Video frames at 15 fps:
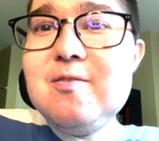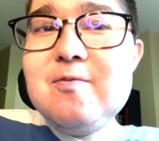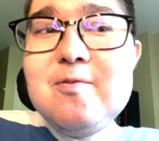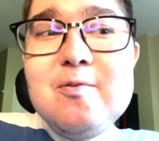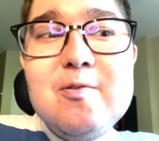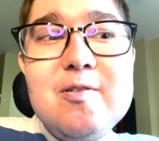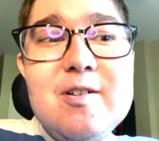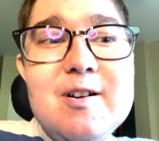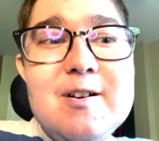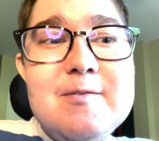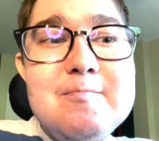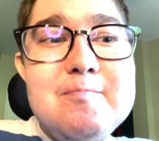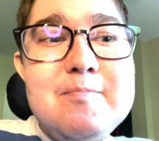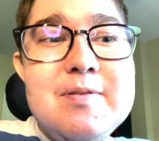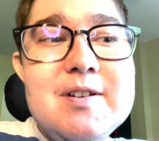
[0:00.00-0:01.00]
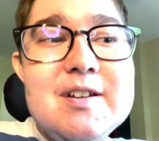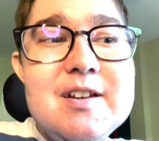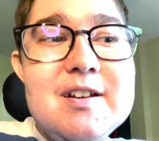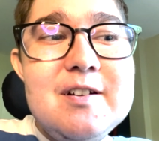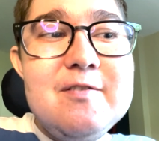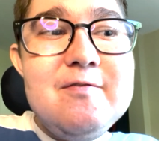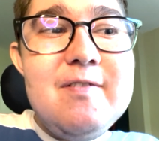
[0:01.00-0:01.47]
for um,
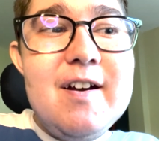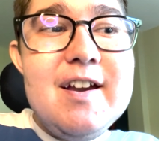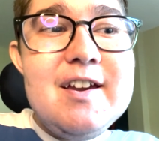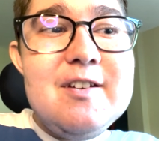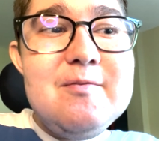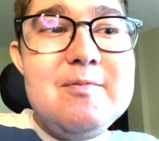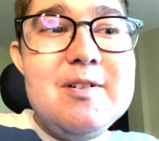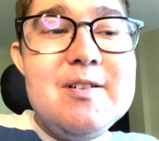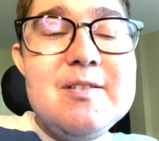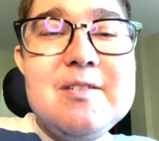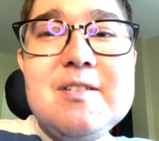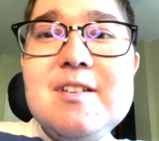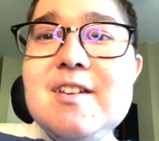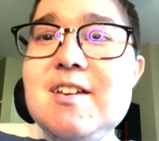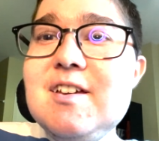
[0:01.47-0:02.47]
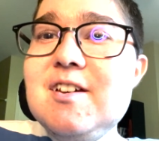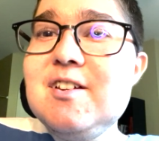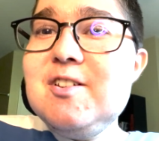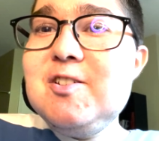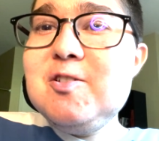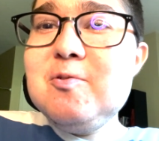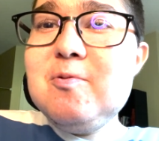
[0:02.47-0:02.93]
picking a fight with
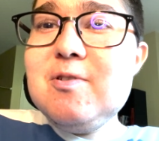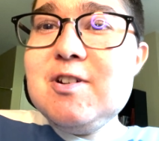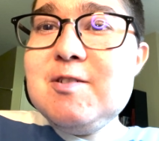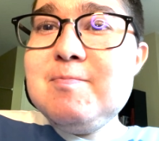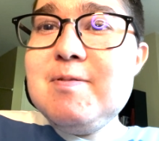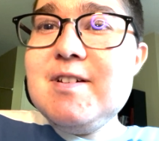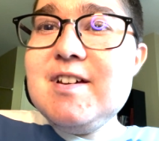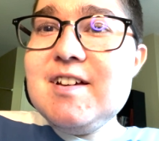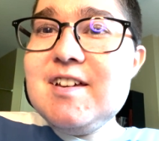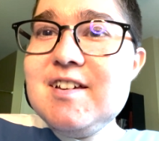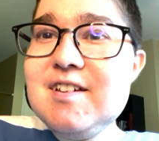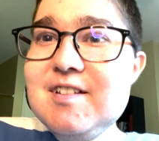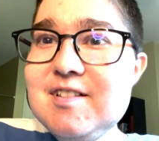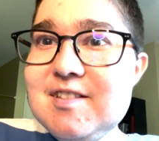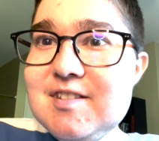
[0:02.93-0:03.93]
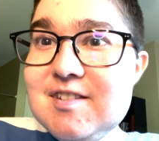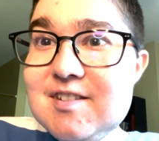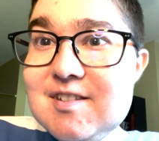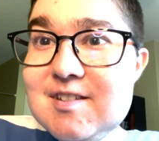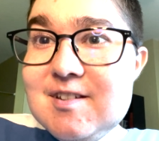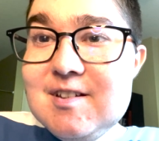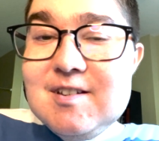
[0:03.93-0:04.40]
George
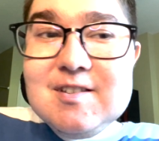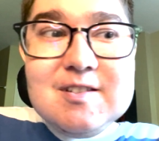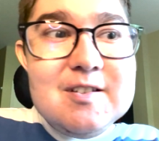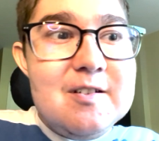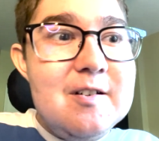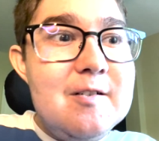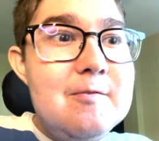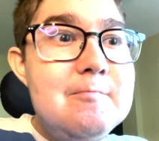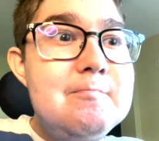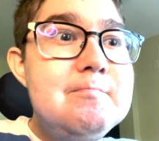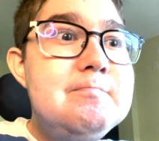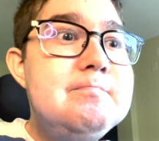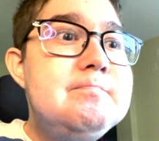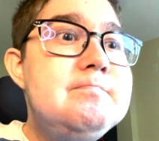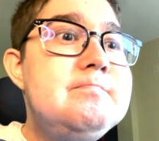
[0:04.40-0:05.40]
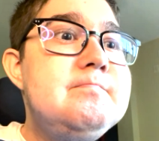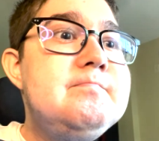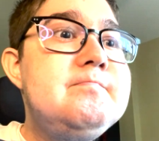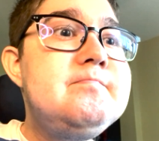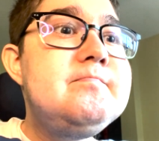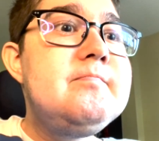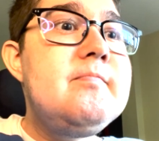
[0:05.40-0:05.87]
Pickens. So,
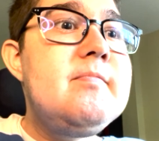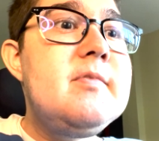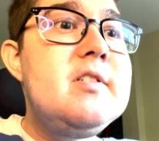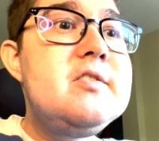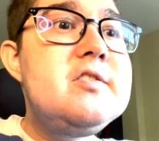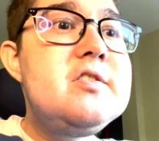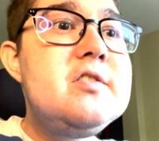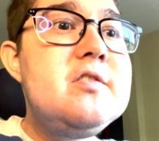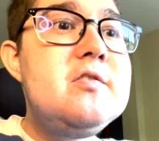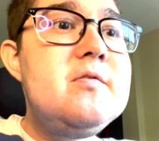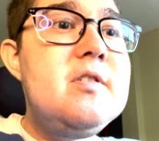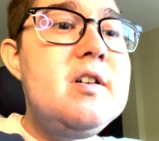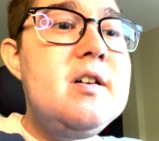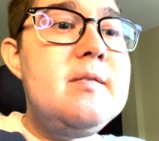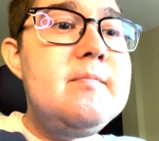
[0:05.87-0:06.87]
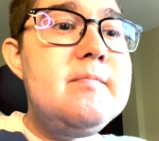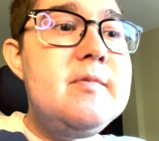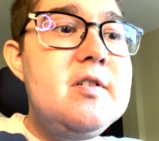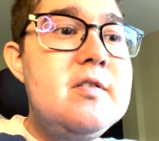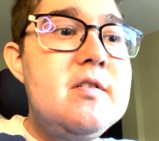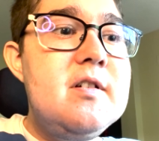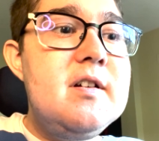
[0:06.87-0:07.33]
uh, so um,
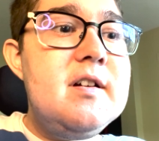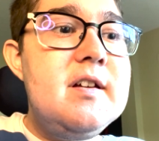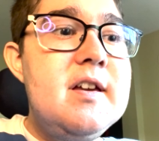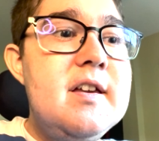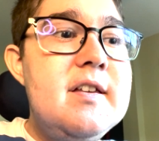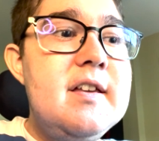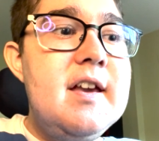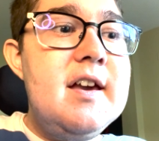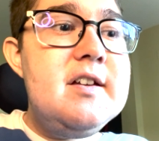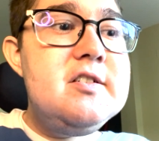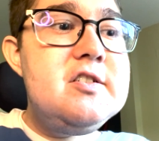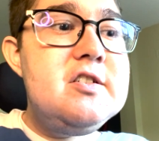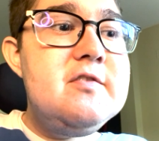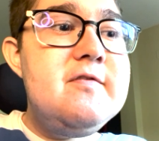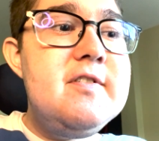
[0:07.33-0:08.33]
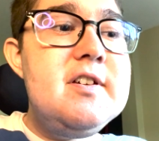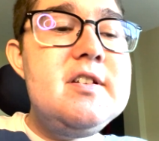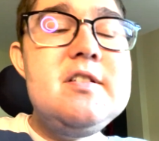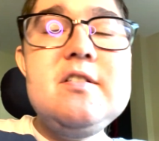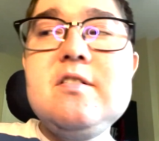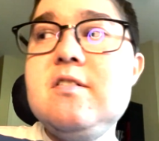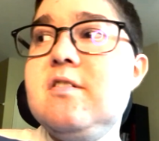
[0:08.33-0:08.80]
your edge
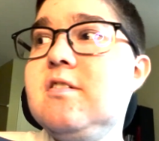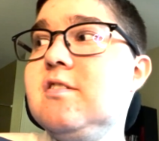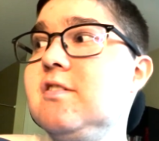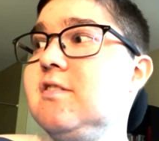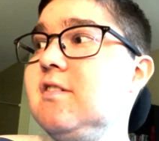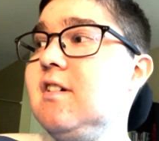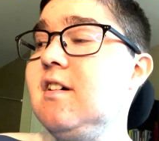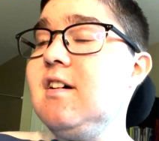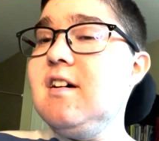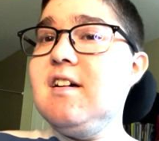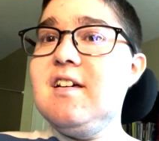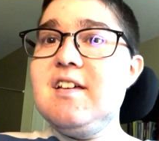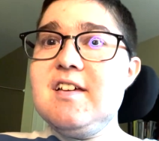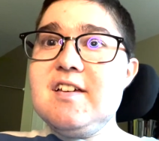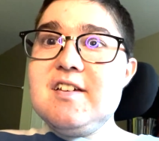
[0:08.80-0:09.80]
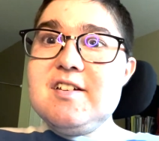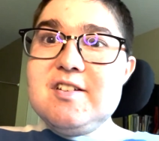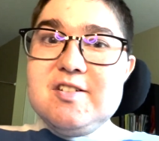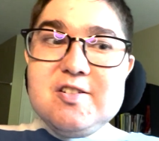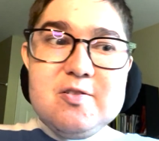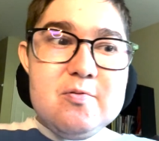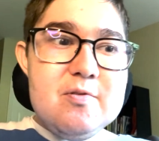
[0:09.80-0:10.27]
defenders. Uh,
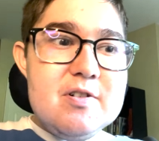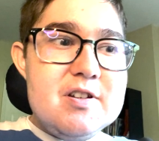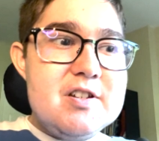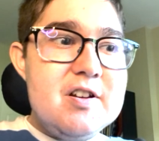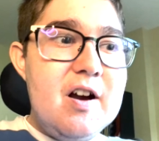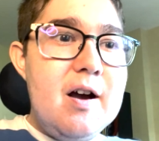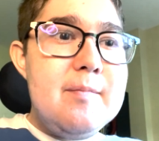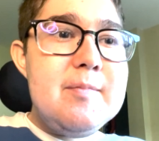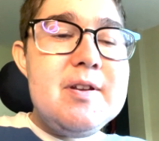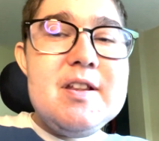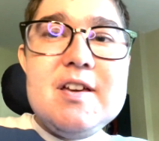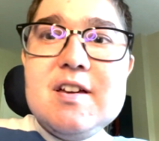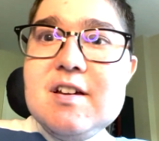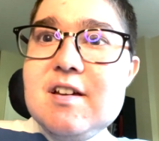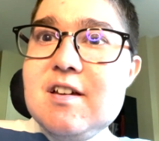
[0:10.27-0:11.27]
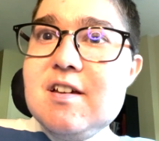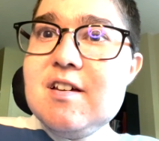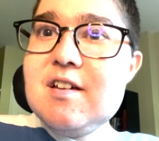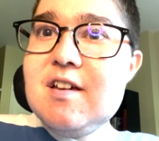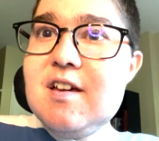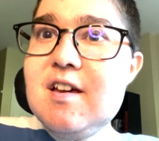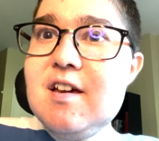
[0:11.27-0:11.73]
Jordan Domineck
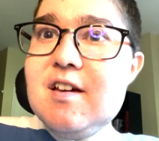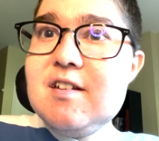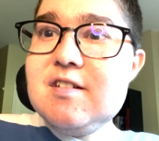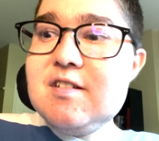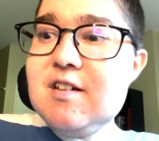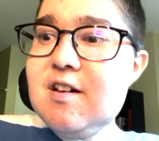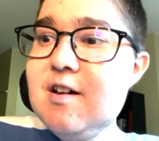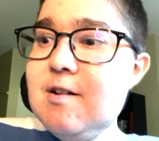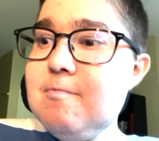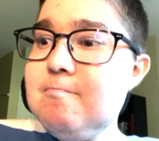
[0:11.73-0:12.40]
and uh,